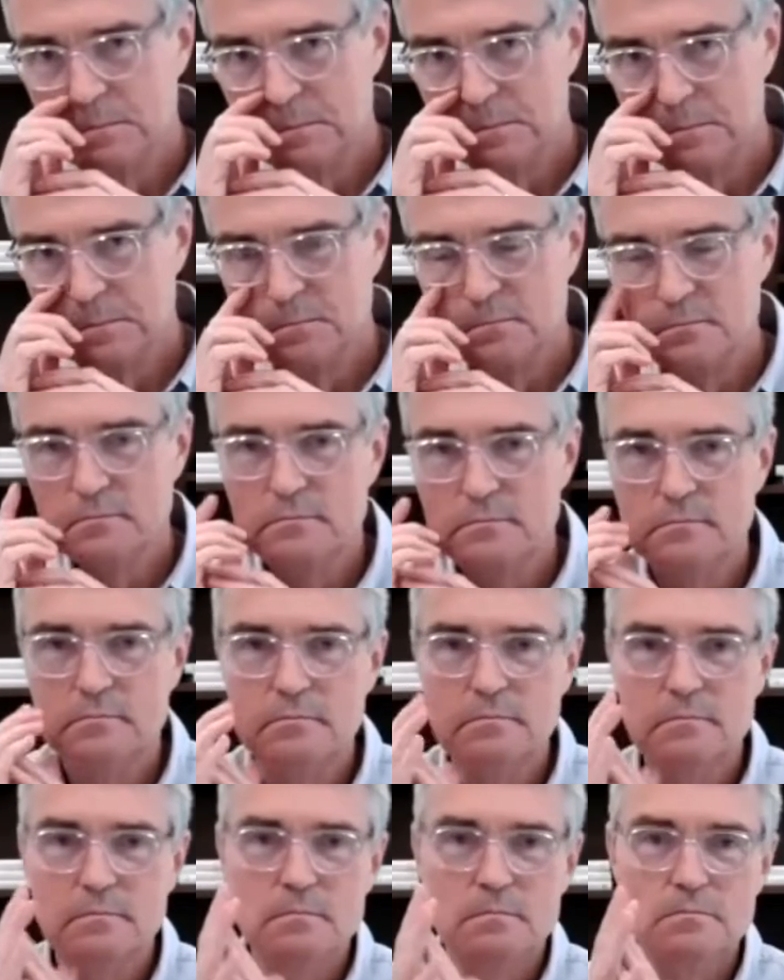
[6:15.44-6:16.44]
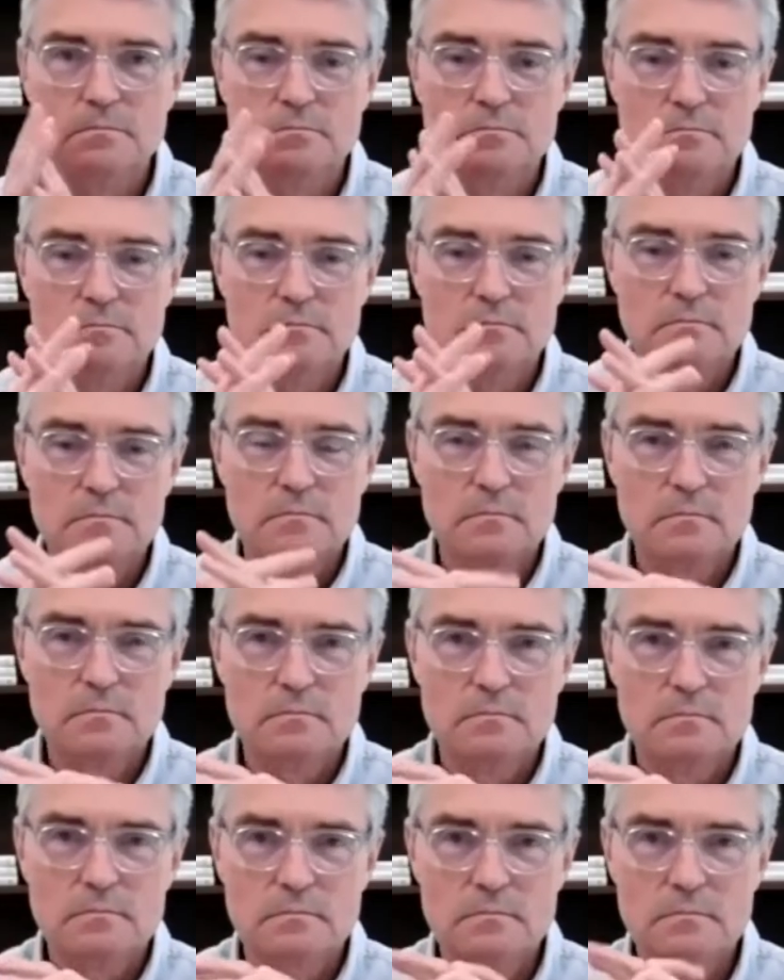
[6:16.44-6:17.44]

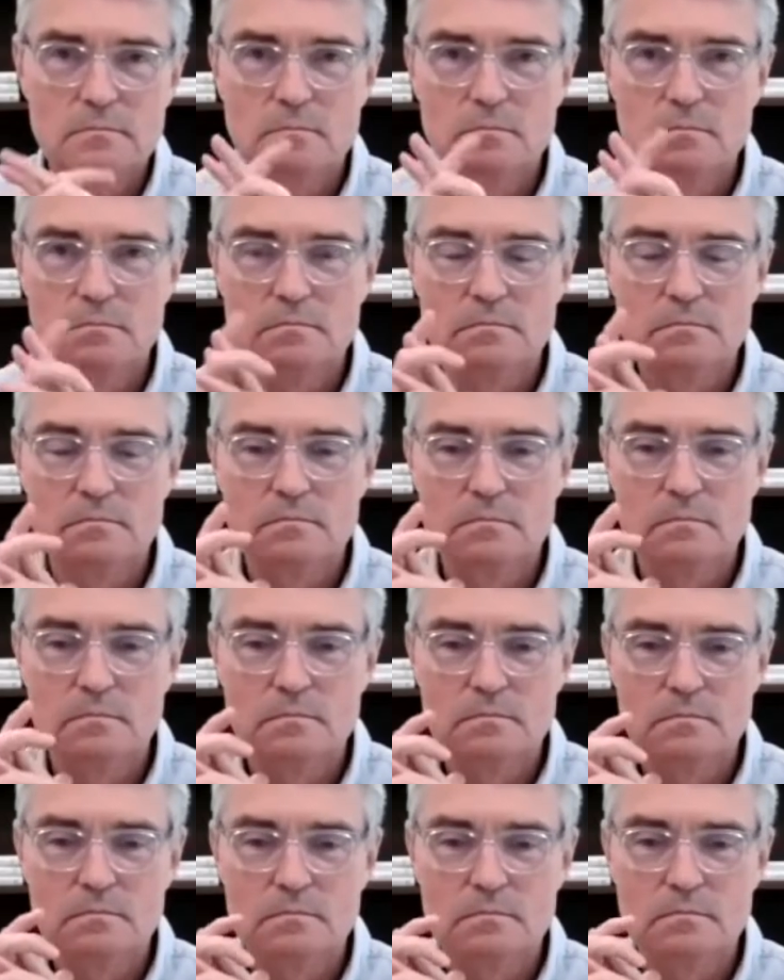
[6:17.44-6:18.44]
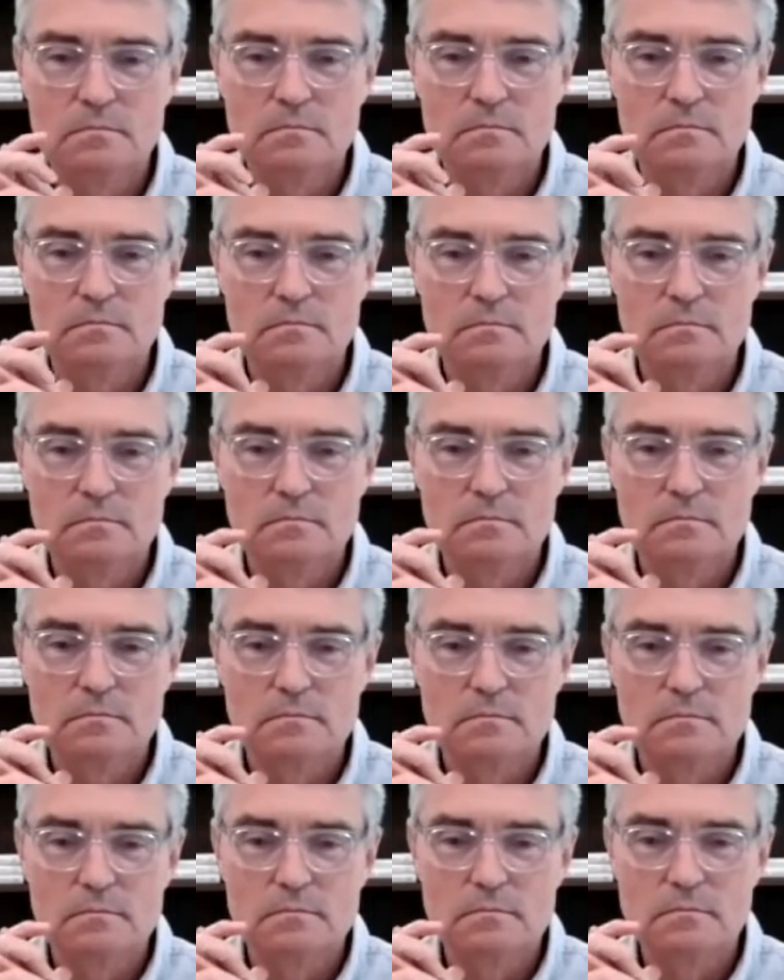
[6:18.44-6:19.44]

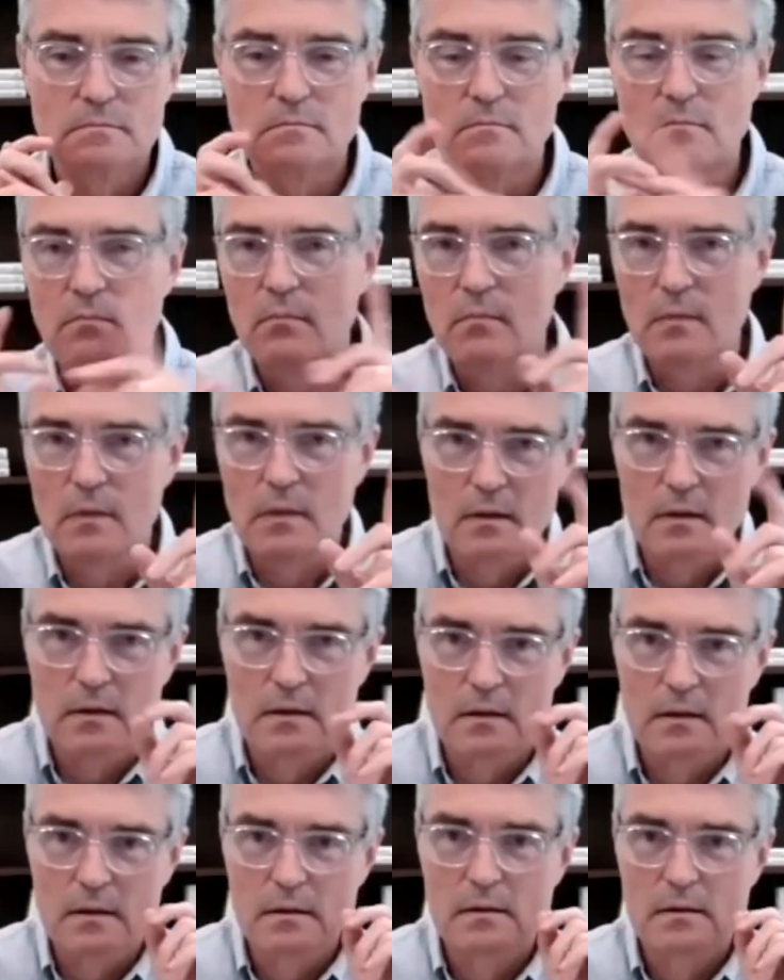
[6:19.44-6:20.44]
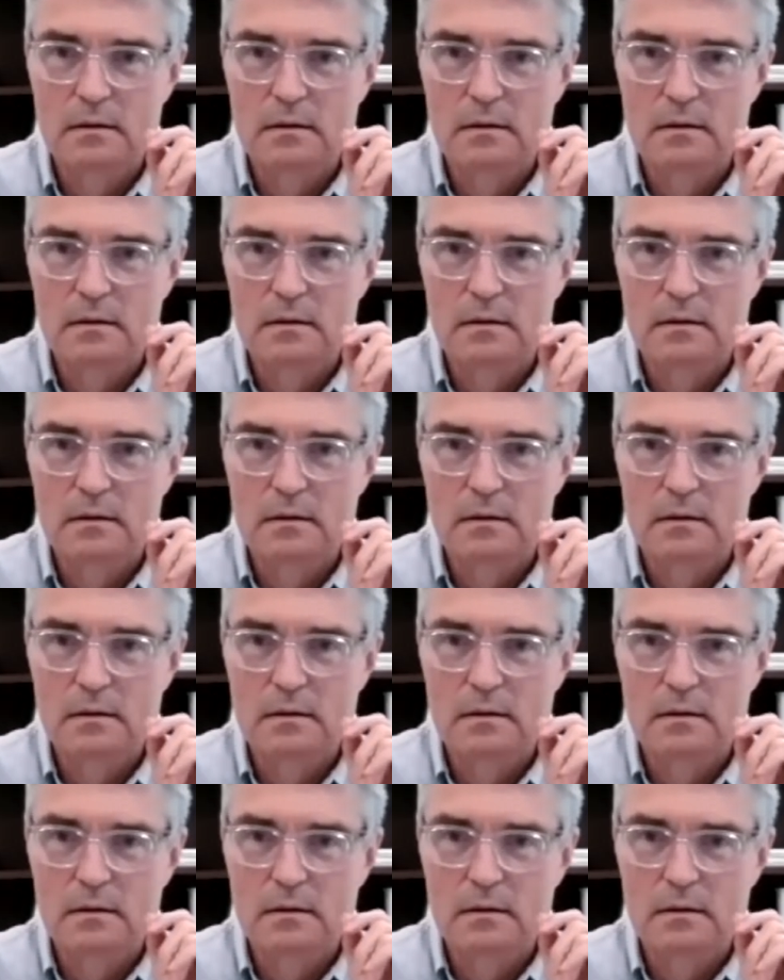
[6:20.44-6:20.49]
No words are spoken by the person on screen.